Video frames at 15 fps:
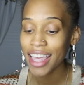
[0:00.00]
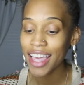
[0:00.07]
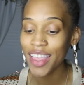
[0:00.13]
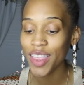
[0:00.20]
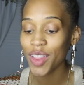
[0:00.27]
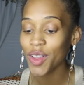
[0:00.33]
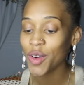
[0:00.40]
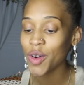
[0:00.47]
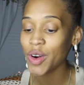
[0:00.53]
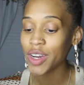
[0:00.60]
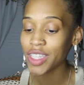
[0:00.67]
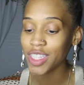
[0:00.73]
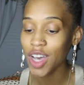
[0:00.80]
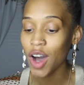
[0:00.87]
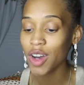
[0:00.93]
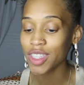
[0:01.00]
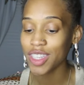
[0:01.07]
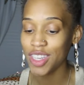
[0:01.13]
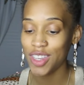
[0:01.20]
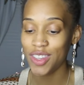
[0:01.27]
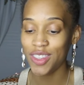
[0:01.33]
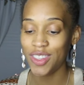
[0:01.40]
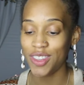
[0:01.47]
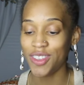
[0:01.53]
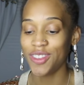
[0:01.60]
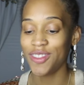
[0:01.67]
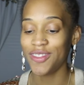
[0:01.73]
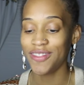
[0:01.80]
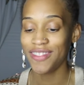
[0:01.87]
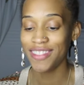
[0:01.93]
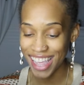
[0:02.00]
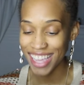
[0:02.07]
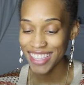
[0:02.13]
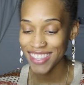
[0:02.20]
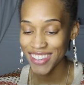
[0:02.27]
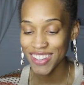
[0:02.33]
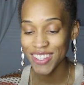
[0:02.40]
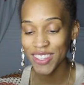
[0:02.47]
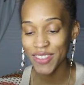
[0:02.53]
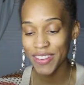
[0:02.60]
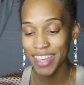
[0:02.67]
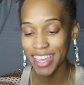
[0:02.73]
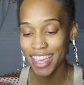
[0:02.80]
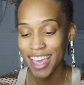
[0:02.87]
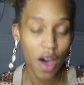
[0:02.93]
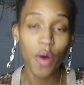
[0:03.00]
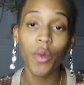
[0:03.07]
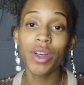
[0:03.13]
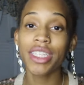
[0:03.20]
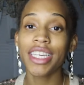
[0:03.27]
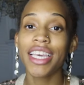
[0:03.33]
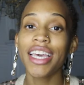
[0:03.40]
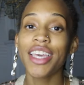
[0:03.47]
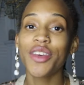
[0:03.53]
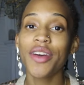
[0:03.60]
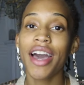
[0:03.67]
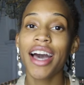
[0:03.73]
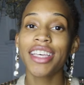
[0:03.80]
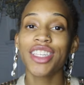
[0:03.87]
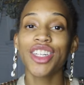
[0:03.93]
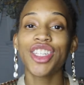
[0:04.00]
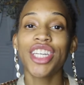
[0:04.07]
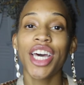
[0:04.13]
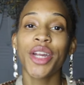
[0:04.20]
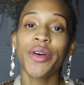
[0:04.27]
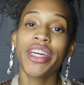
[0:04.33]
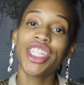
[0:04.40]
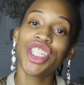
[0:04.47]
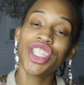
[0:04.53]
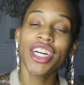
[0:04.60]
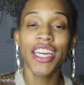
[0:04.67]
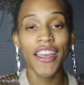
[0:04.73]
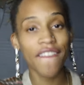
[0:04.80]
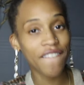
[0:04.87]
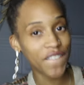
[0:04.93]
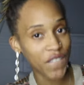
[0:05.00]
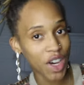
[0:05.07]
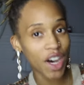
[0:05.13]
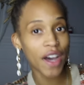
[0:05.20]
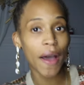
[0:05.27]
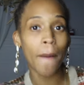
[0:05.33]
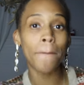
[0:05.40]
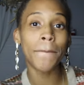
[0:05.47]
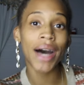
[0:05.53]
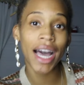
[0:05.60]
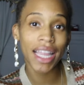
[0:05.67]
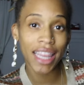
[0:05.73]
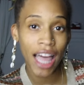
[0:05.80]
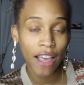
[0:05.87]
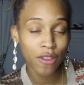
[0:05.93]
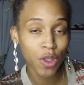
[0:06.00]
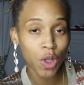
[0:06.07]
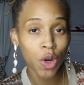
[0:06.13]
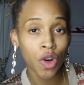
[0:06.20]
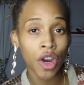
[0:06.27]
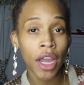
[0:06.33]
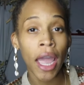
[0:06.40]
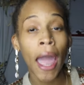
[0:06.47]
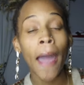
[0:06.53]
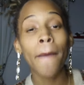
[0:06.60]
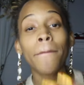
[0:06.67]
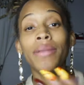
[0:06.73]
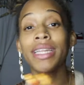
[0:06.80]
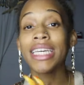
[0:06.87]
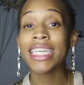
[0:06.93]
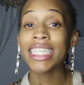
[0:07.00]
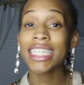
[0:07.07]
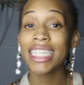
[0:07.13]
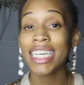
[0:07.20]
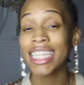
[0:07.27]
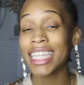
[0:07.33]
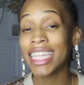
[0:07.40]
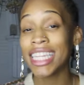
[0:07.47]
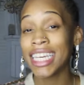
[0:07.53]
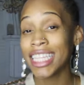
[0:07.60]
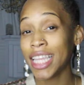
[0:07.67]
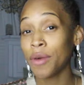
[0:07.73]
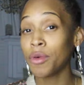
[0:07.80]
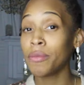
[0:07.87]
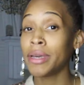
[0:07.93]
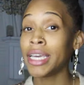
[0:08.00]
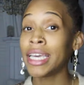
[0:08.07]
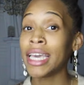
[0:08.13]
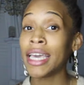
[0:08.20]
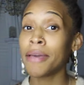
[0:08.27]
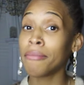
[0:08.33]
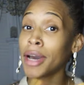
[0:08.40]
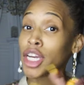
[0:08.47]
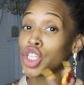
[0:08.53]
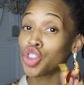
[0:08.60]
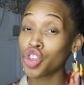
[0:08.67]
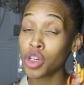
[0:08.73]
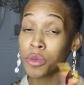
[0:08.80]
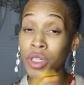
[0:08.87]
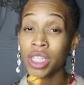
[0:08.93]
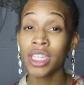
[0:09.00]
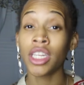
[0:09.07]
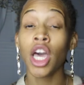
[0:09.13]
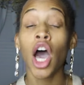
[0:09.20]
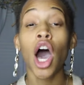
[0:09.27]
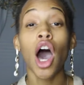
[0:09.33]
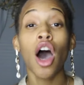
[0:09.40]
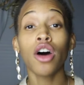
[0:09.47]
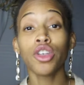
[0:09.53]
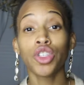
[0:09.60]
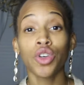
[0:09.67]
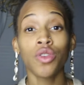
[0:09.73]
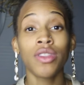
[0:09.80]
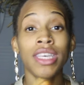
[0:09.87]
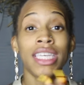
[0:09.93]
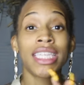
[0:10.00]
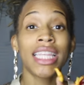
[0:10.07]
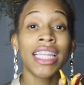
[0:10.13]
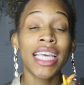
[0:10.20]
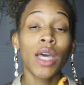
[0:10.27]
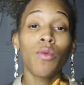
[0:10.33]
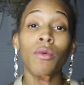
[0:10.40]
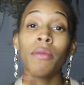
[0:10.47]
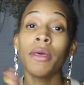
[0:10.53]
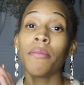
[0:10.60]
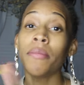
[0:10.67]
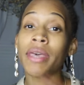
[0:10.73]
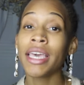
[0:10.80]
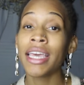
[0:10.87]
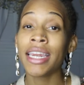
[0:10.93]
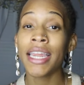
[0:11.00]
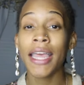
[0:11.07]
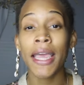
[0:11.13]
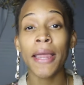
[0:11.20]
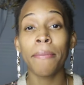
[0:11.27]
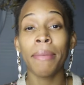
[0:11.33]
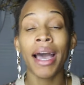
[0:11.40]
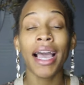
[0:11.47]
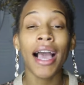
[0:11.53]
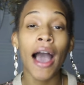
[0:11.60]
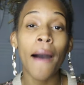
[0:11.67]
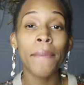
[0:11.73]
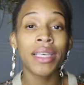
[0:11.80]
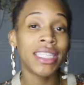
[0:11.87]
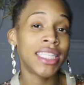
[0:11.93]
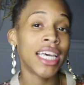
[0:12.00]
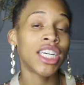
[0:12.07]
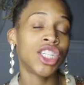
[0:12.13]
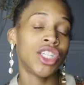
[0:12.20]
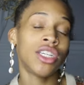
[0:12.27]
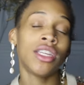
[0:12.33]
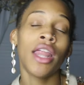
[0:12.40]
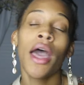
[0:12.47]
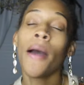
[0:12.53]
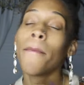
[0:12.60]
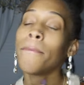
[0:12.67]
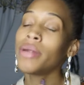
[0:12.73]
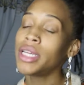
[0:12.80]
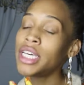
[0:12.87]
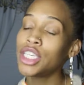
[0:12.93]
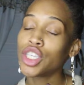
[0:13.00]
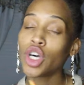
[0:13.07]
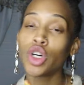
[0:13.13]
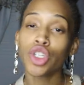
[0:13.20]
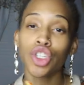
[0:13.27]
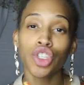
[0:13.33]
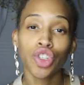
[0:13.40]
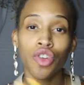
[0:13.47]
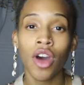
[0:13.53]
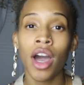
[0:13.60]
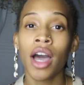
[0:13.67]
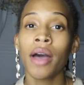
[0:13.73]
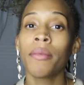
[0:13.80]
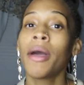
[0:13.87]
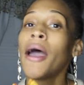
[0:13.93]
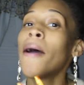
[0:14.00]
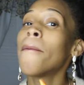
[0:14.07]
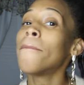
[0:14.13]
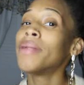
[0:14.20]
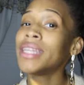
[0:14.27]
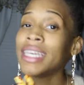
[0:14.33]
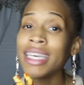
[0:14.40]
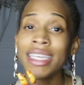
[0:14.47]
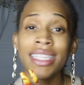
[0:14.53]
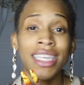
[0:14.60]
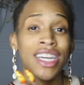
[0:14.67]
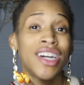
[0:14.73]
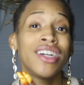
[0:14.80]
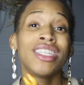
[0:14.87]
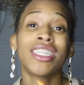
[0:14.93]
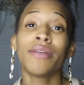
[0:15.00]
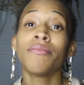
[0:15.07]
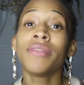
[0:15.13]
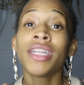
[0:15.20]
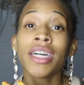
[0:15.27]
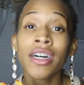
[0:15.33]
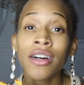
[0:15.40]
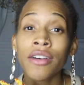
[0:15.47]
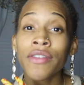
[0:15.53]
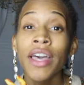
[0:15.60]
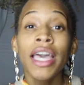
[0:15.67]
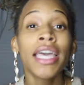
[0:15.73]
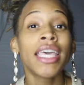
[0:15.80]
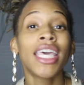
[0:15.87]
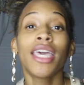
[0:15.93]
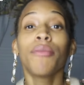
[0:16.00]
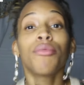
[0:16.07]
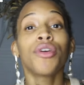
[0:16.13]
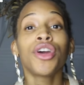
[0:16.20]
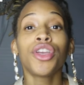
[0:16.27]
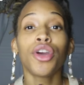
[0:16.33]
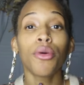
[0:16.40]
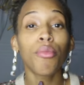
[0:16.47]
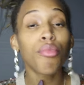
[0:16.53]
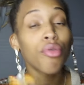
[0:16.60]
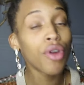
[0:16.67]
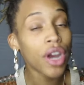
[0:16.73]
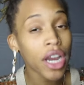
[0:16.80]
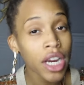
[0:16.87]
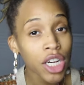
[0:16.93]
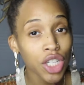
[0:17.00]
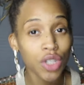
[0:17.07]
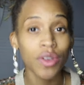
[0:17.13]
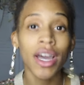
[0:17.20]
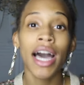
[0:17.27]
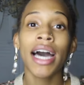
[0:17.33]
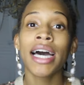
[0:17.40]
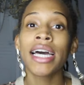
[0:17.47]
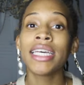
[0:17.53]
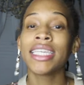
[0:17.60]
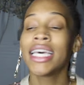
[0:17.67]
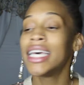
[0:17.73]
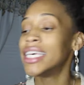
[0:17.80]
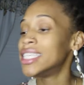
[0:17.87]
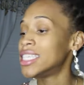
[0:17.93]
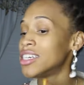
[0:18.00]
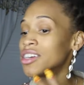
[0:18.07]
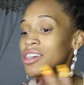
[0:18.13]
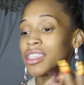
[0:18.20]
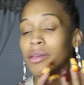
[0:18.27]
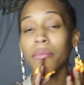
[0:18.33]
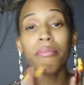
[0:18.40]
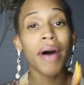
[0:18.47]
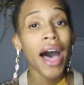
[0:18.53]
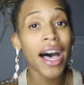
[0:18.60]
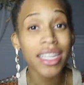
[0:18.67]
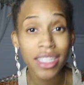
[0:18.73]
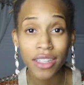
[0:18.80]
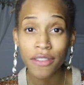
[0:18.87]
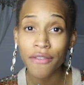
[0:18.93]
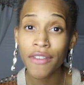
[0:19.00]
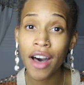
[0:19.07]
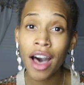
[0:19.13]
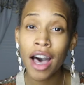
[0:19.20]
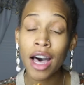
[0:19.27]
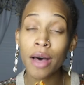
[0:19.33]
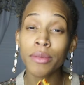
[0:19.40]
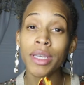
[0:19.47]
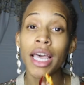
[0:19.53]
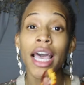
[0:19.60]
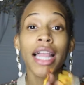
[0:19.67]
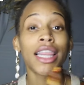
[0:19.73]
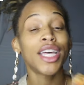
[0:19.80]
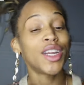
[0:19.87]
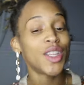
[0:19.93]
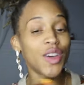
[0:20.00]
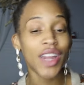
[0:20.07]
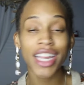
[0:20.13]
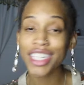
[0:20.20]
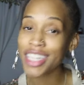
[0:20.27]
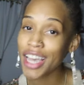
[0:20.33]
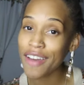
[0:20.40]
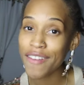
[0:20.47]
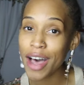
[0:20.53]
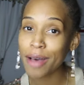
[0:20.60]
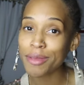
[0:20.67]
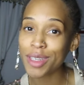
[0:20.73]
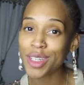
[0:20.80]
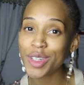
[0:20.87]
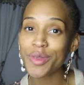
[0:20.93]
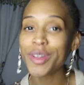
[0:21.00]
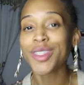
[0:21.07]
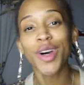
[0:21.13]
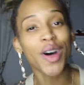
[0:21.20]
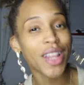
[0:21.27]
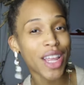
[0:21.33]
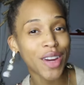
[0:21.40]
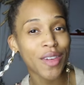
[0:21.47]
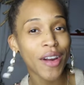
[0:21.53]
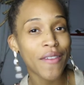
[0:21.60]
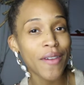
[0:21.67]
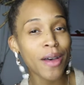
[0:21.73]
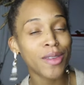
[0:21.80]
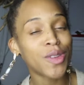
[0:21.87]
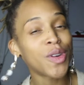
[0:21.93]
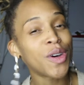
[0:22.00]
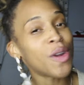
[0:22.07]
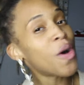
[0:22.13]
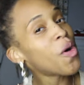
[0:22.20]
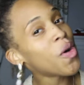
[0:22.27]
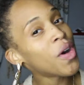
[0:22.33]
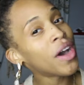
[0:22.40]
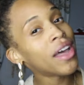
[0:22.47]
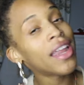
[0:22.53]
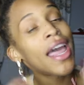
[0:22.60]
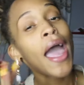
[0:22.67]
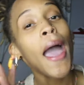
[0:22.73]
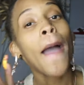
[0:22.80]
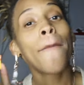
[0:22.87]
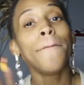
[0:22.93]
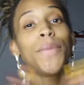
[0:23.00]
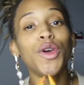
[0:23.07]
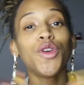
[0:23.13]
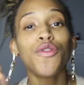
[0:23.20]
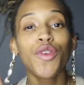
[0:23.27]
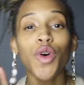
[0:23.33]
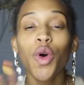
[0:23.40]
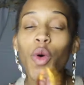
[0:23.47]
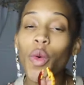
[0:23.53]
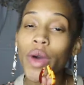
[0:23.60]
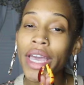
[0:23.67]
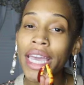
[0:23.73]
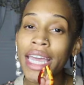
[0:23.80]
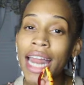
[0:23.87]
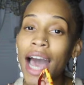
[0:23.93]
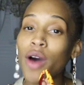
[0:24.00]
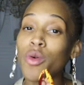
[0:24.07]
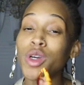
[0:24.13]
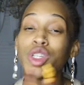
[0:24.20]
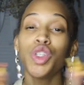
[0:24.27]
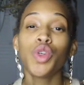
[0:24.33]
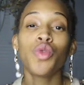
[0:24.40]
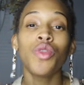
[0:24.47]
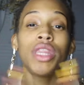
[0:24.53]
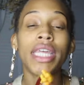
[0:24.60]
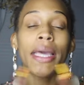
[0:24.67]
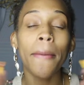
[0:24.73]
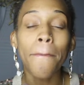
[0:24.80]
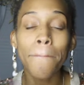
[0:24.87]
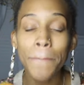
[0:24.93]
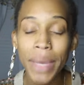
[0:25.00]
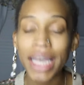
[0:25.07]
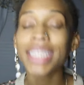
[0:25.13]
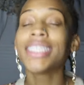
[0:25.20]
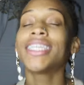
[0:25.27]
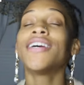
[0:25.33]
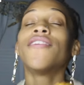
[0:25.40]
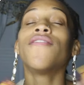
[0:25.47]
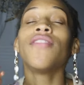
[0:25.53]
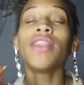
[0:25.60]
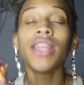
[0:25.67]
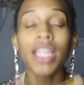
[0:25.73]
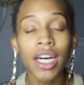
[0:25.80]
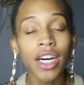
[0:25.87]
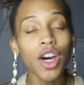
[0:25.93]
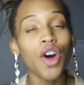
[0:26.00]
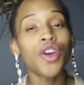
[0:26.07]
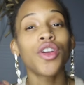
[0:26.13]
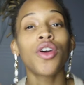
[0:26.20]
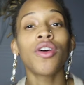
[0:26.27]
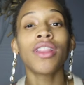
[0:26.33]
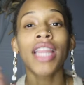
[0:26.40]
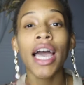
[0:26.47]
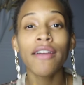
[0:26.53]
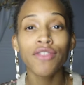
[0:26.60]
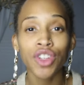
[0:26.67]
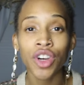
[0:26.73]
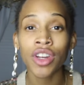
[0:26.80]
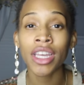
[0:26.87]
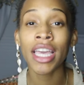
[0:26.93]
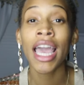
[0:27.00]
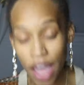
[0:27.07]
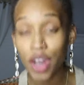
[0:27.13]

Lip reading: And the Lord talk to you soon. That's so sweet. Once again, you guys, her channel is Chunky Funk, My Life Story. Please click the link that will be in my description. Also, this link will be pinned in my comment section. Please go subscribe. Please send her some love. Keep her in your prayers, you guys. Send her some positive vibes. Let her know that J-Vibes sent you. There's a whole lot of great vibes going on. Beautiful queen, I wish you the best of luck on your life journey.